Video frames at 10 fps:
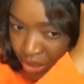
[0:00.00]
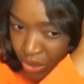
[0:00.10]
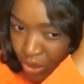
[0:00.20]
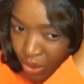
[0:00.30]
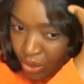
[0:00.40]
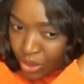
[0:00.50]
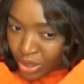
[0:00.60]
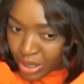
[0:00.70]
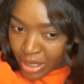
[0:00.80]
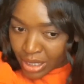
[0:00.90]
so
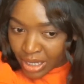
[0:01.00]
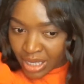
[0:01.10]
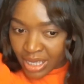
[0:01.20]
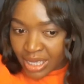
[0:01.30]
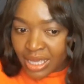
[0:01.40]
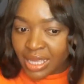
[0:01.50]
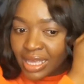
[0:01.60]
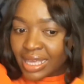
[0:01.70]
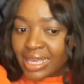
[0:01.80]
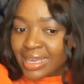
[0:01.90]

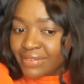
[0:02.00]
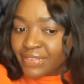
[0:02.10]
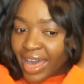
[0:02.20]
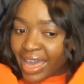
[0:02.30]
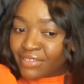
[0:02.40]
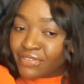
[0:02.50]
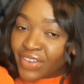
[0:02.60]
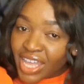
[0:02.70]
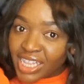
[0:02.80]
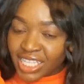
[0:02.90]
if I
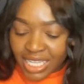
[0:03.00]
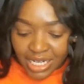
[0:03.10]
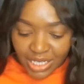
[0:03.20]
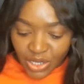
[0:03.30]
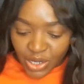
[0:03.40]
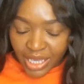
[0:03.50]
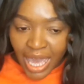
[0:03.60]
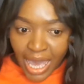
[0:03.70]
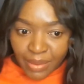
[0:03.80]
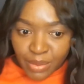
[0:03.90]
fail, it is on
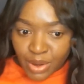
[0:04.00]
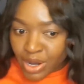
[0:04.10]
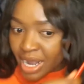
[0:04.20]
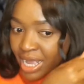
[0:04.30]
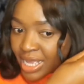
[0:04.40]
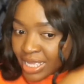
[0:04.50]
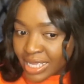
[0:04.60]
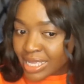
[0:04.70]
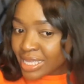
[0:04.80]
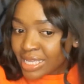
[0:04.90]
camera,
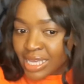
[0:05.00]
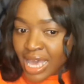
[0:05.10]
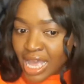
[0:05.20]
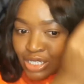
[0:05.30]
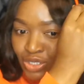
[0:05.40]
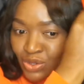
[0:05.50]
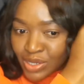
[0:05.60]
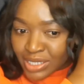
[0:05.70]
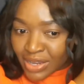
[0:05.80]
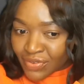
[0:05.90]
and so
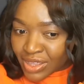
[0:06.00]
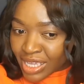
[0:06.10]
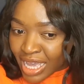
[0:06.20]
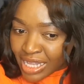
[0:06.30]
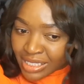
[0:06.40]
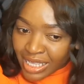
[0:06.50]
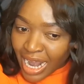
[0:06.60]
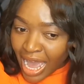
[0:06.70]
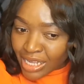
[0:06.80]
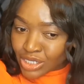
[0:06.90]
is everything else
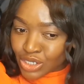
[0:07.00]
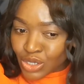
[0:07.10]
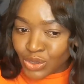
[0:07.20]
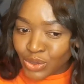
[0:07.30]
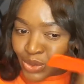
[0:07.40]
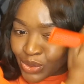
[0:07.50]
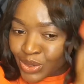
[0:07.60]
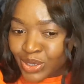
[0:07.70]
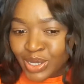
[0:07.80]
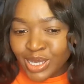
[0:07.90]
that I do.
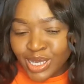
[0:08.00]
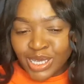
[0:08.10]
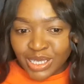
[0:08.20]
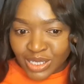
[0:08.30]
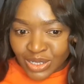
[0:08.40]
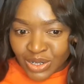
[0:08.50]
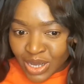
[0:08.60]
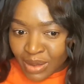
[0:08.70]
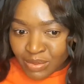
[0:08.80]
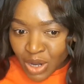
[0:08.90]
You know,
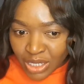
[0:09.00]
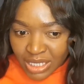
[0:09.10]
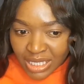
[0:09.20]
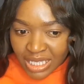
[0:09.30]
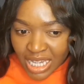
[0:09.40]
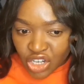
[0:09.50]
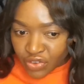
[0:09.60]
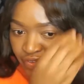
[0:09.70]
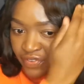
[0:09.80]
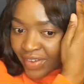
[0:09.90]
I'm not scared of
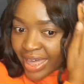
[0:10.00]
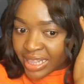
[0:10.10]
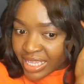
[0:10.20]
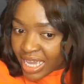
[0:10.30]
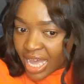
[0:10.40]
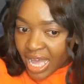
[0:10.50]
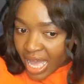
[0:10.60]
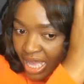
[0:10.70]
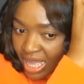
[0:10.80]
failure,